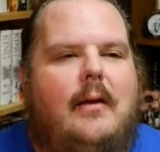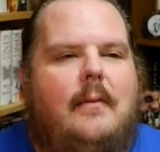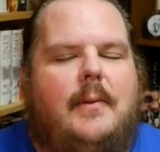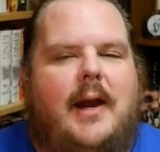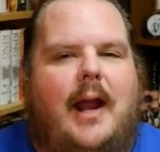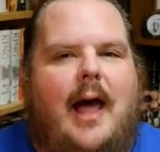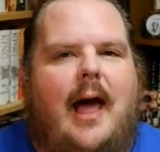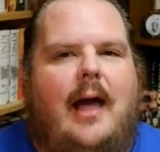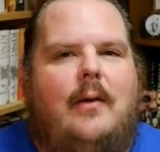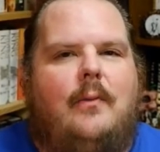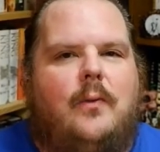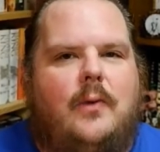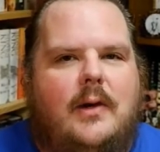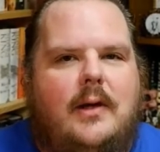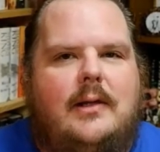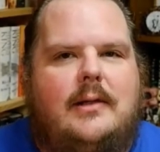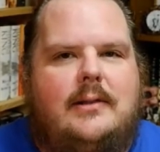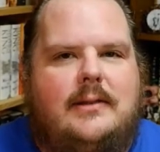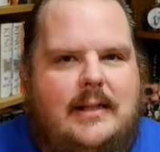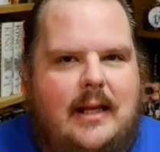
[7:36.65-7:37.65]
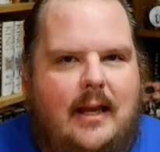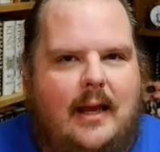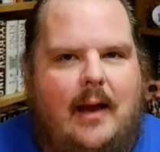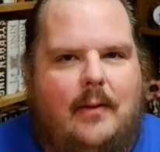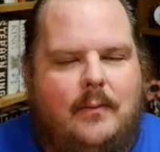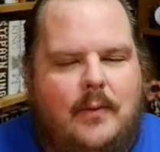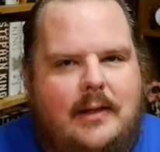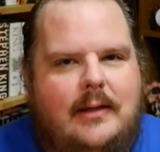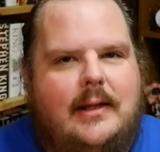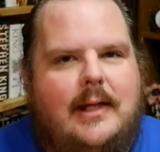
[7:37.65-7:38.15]
but I would I
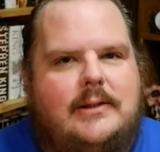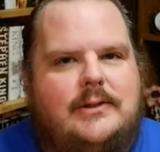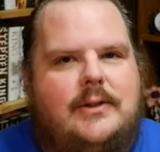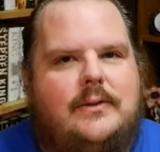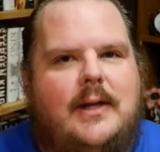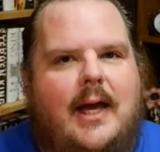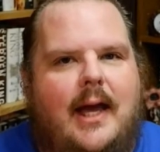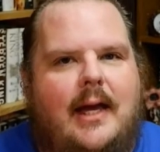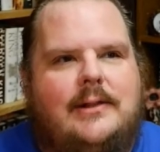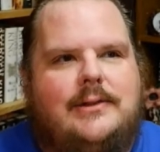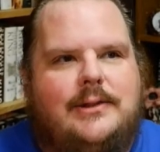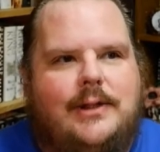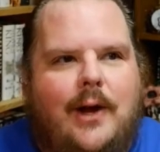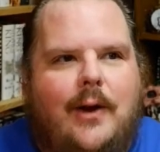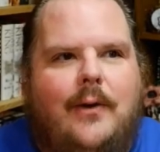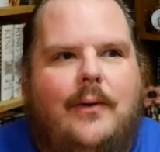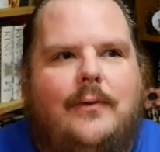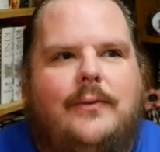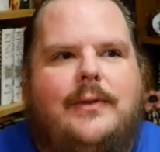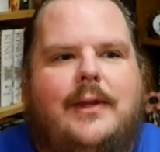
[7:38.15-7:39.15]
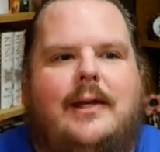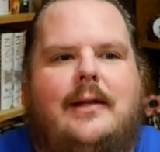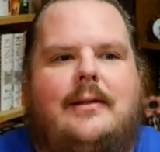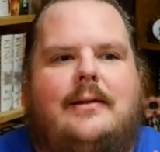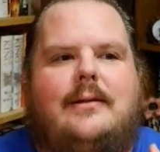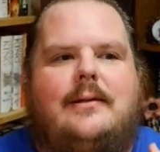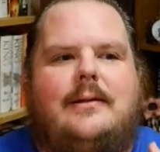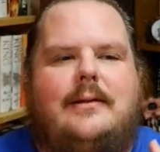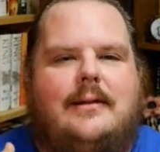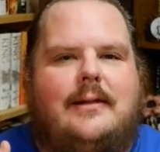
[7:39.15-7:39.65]
would let you guys know that
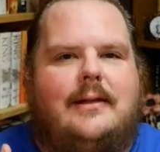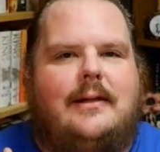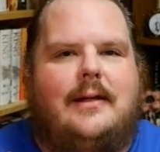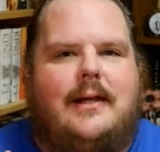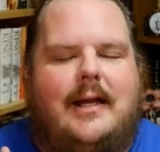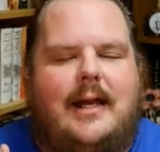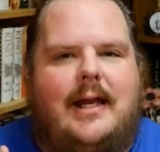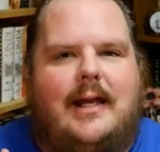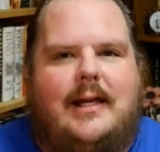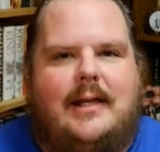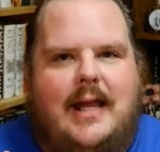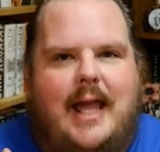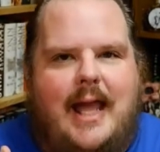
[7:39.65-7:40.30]
it it,